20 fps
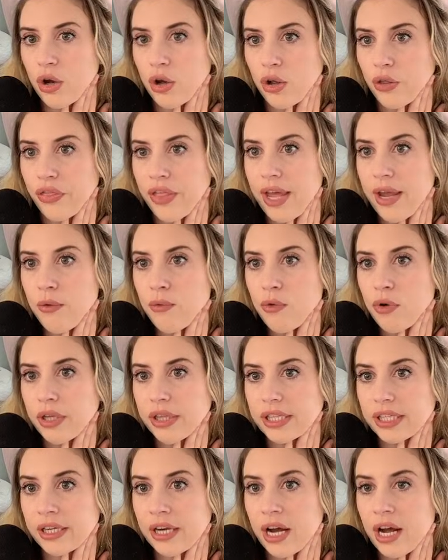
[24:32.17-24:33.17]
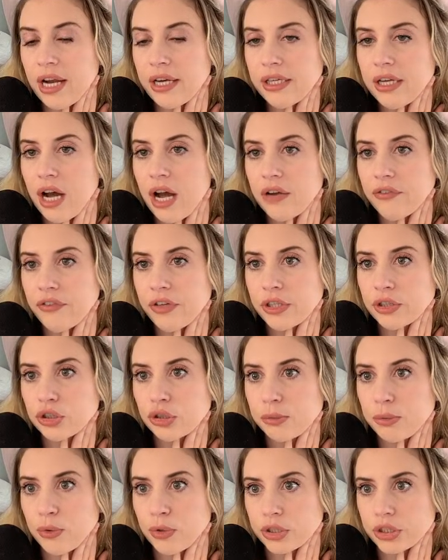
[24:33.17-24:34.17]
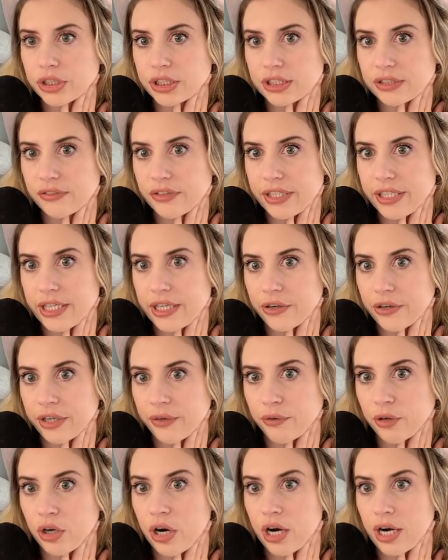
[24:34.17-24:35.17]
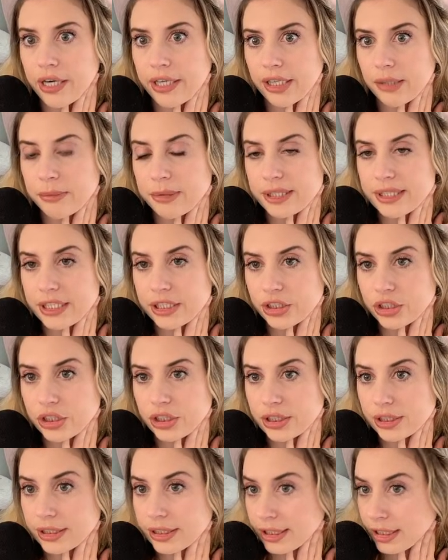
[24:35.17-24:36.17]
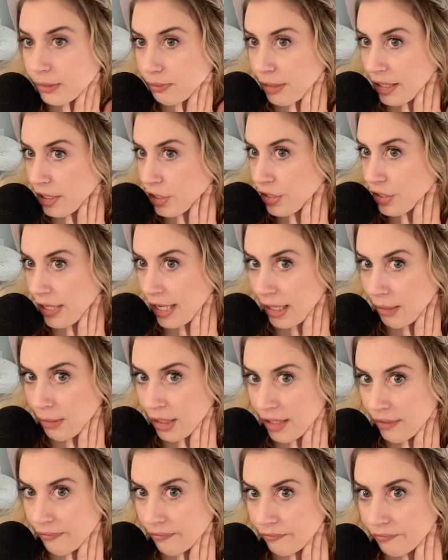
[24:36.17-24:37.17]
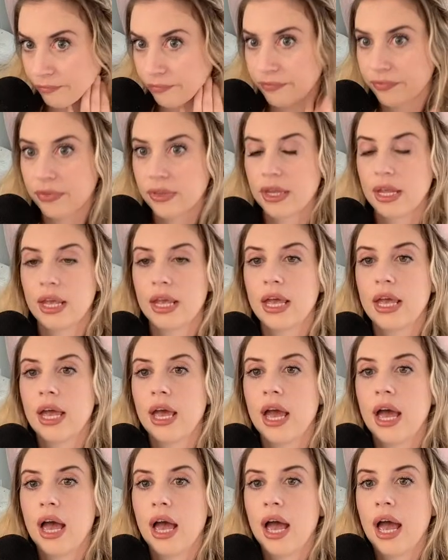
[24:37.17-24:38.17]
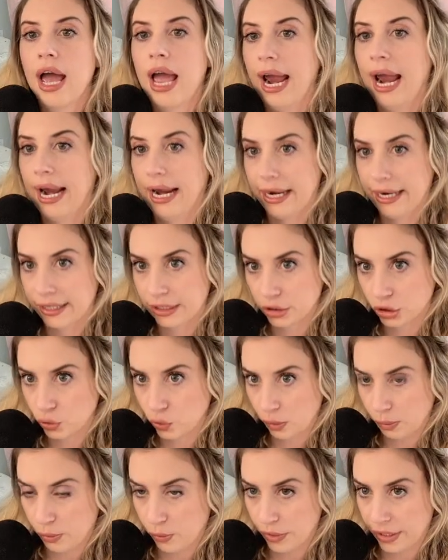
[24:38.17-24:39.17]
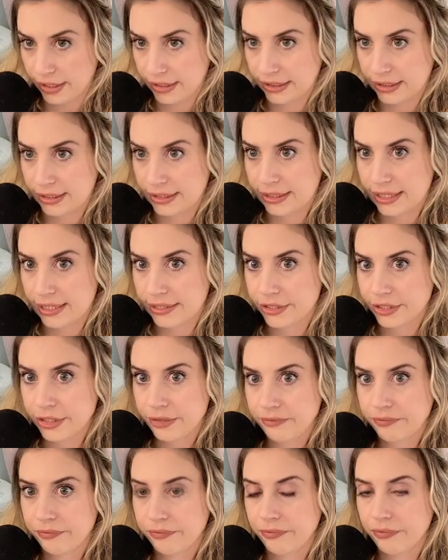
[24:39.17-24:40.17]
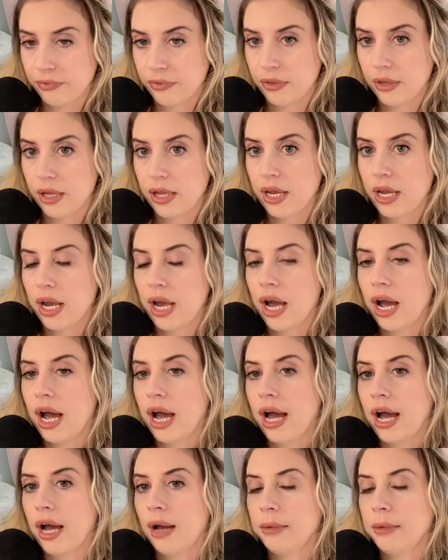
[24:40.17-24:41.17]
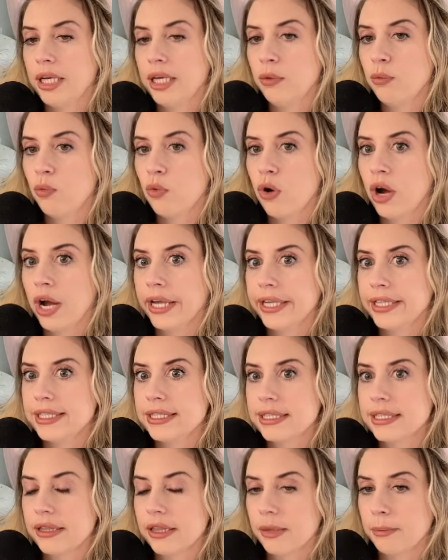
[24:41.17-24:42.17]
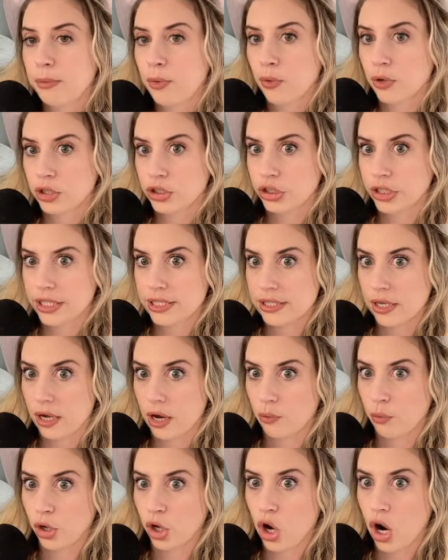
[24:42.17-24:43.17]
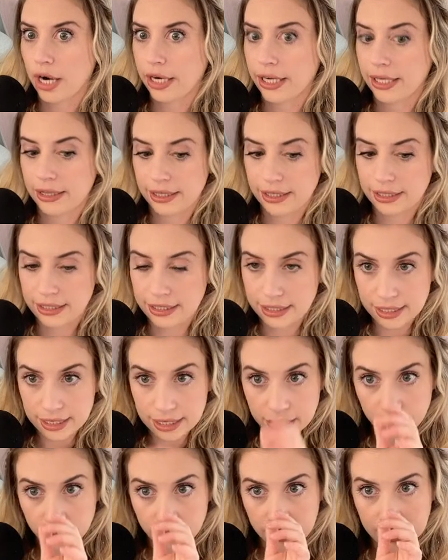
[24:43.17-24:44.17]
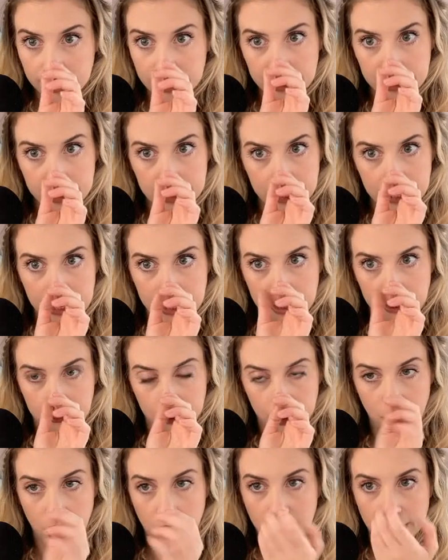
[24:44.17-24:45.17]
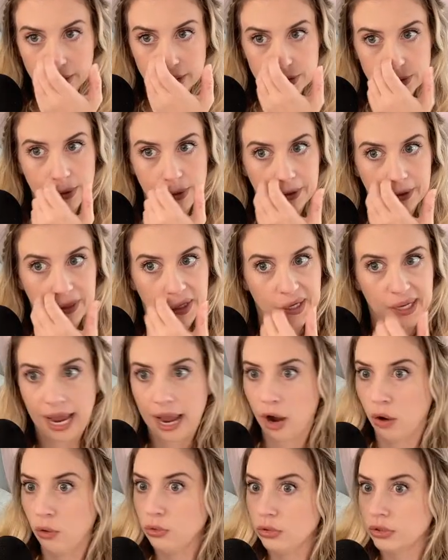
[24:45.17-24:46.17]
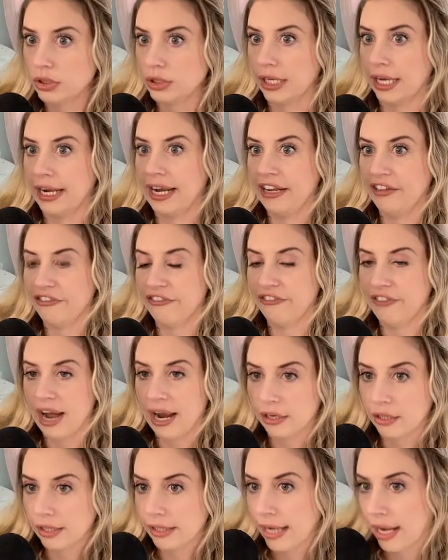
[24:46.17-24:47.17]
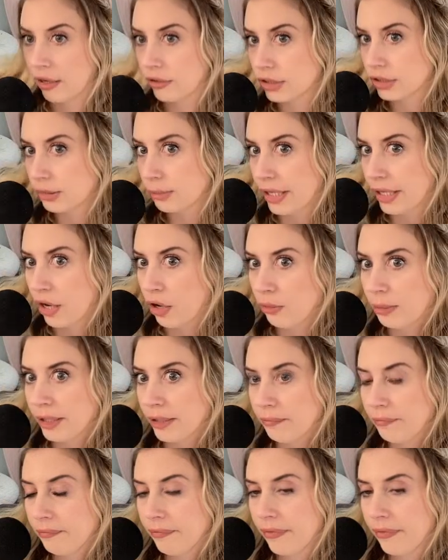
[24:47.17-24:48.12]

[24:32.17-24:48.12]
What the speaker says: They want the non-confidential portions of the hearing regarding the petition to suspend Jamie and to appoint a successor. He wants the portions regarding the hearing, regarding the 12th account and any final account to be open,